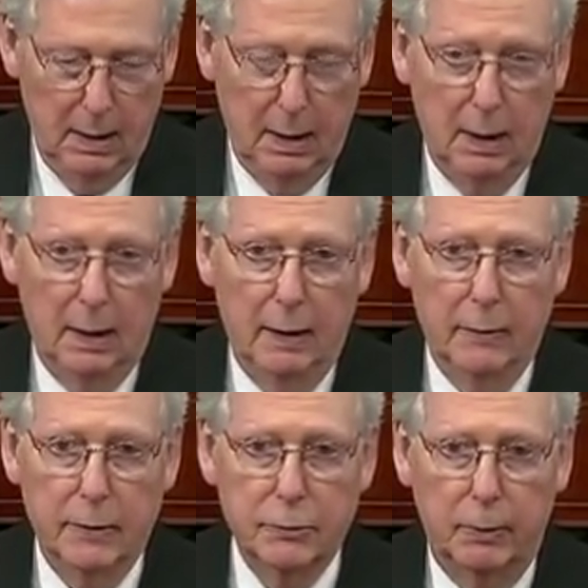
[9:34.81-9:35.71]
And later
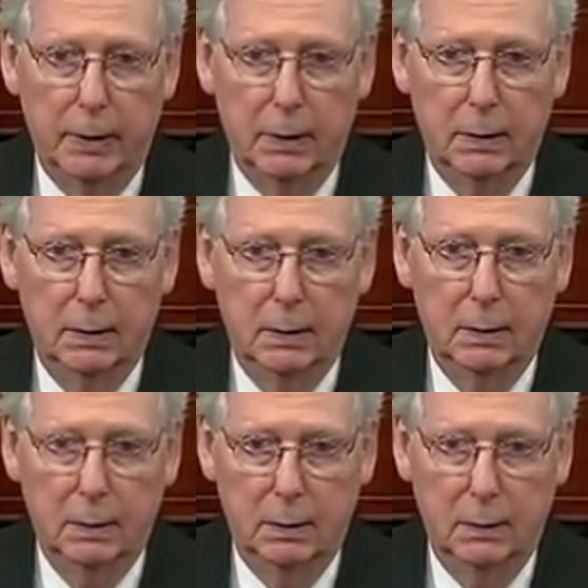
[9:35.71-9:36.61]
this week,
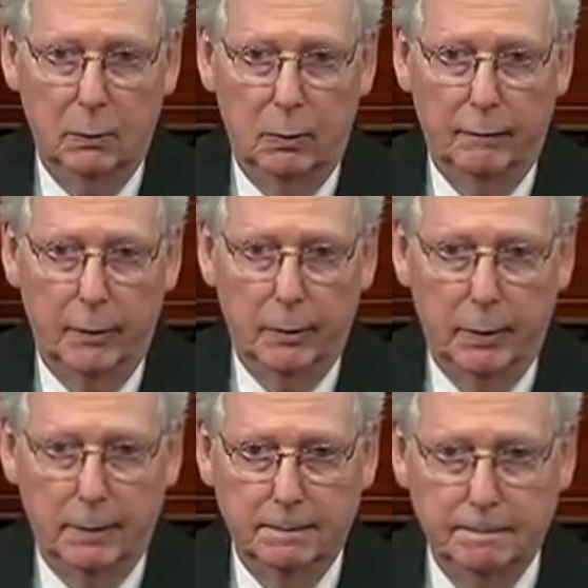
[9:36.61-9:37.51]
we'll vote on it.